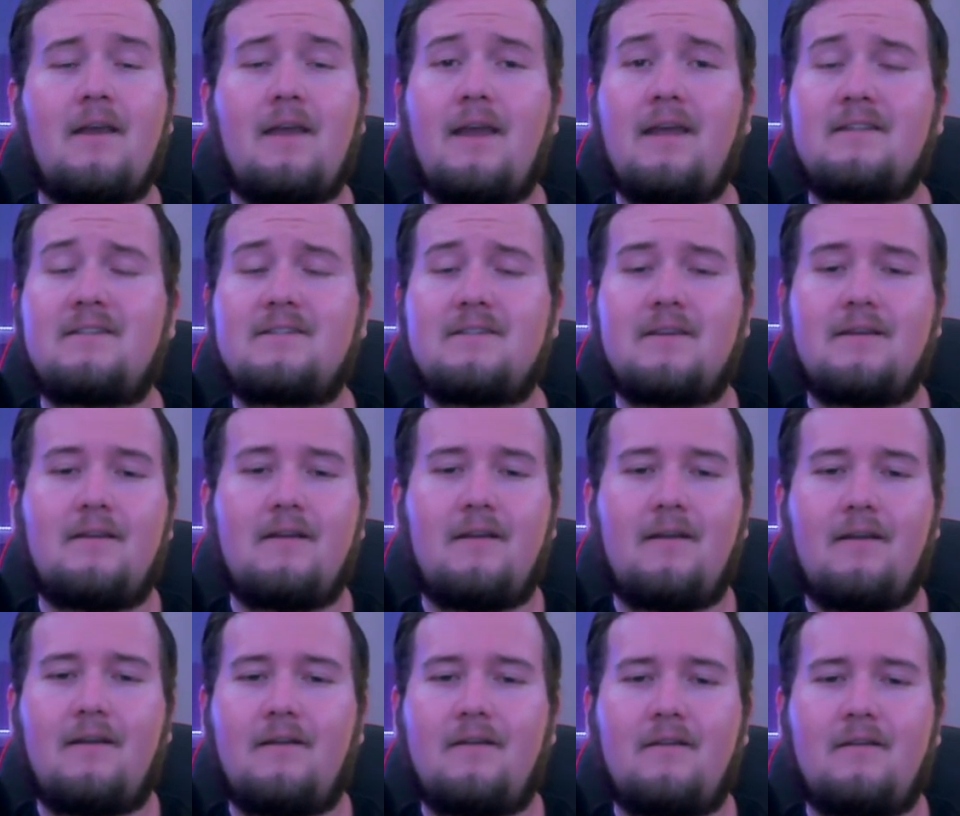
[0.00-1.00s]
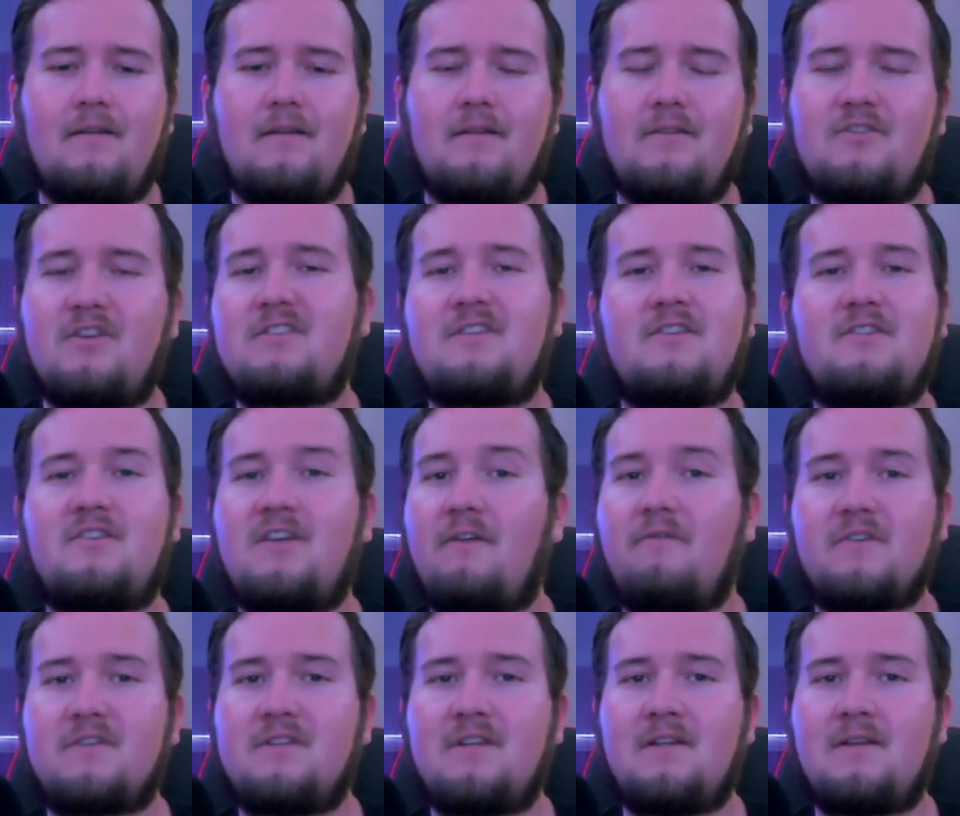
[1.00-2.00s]
It's Justin
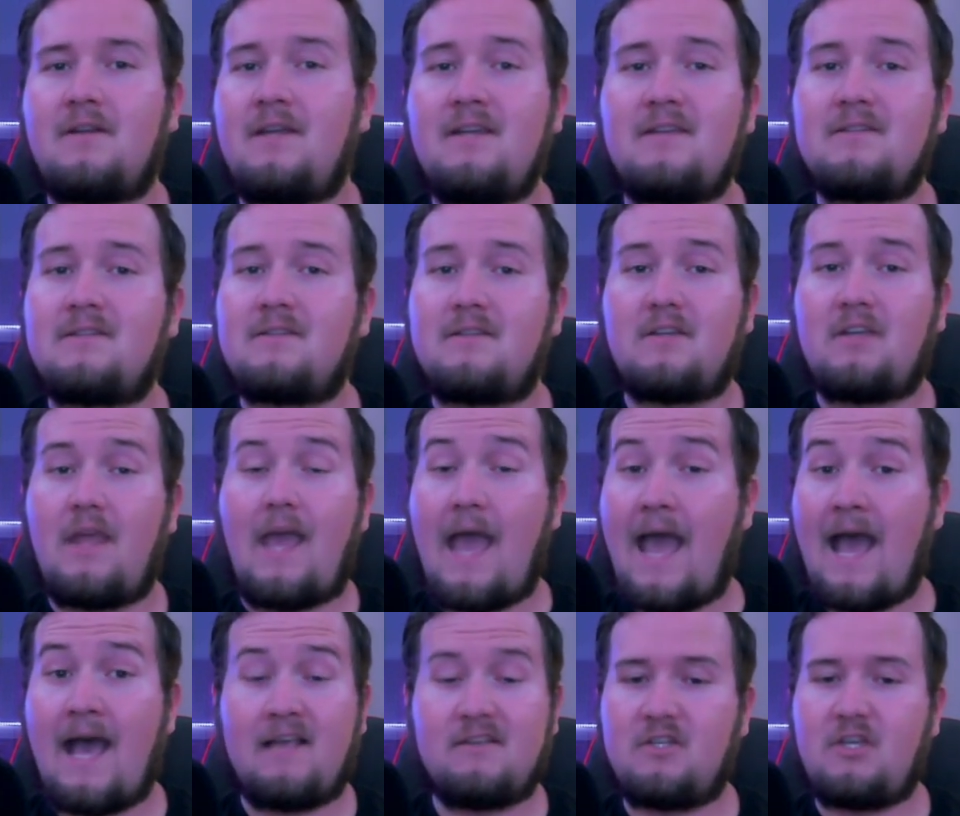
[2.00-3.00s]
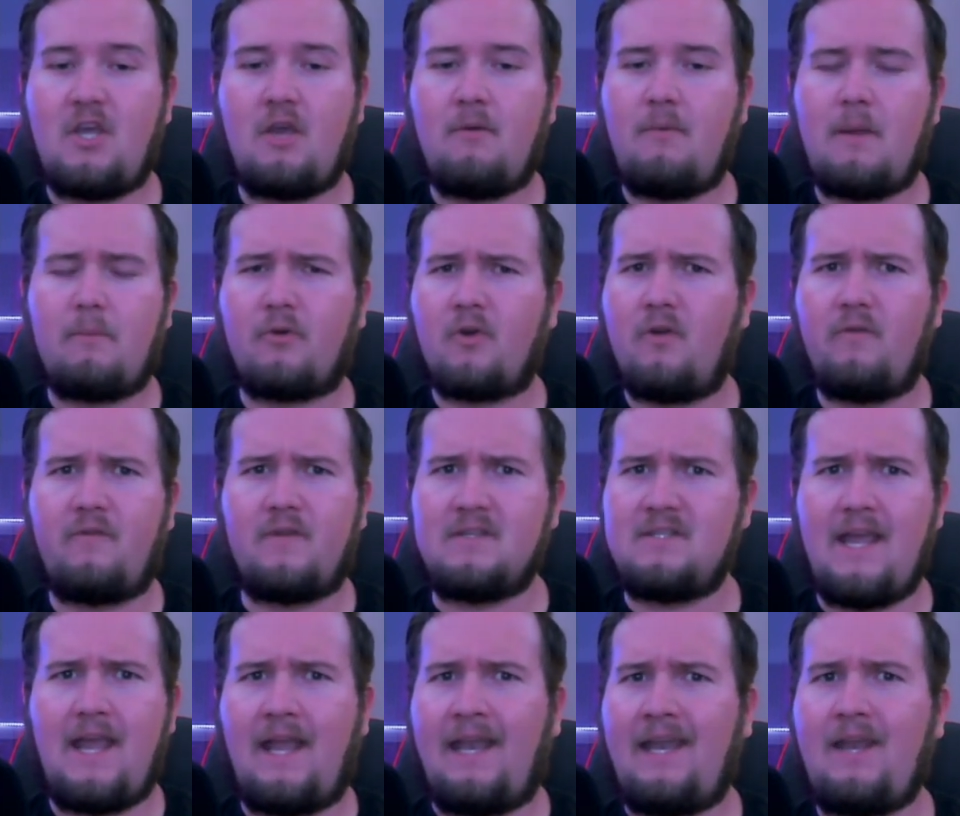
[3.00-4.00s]
Jefferson. He's as QB-proof as
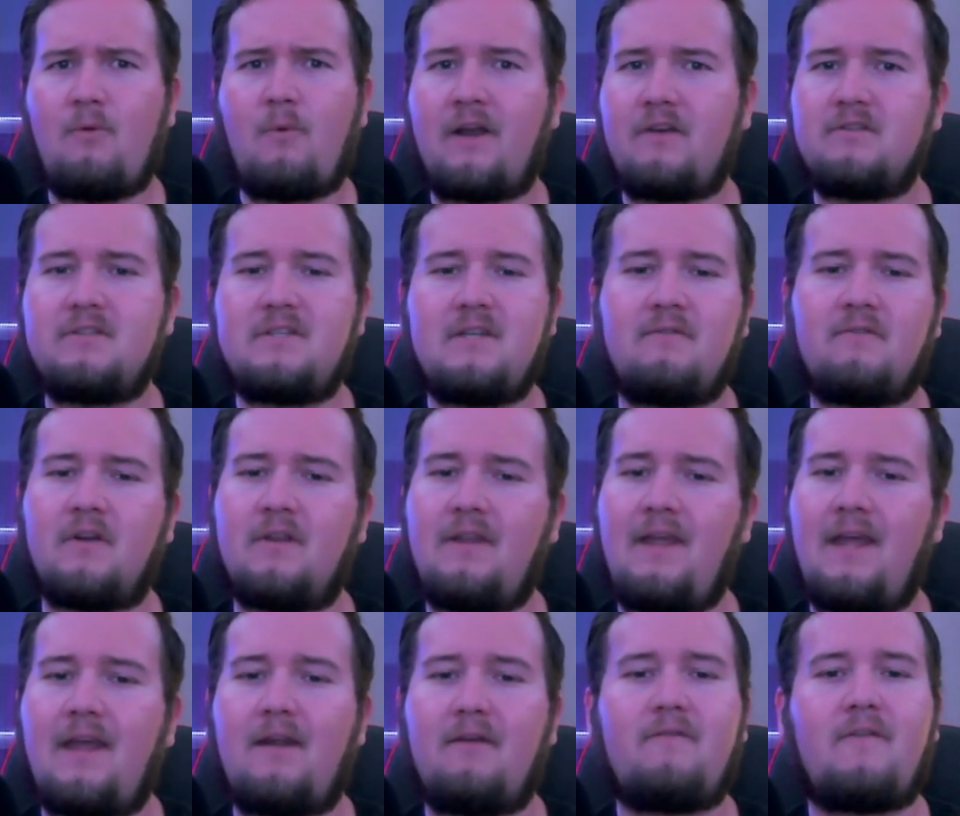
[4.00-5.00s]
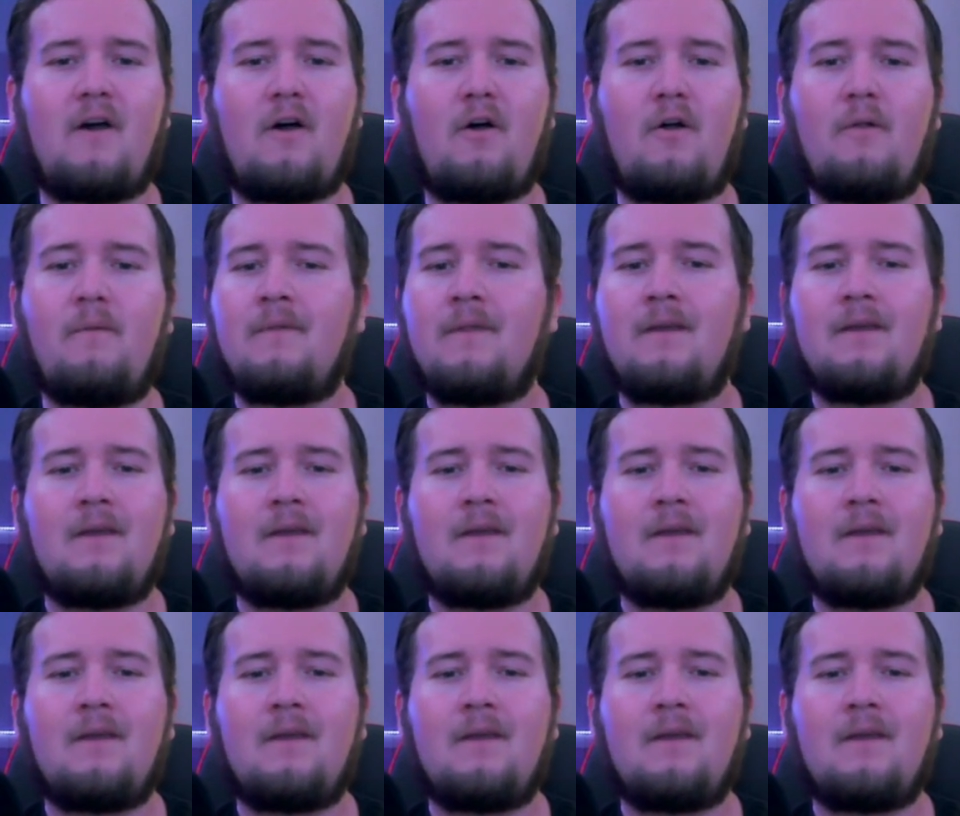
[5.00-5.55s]
any wide receiver in the NFL.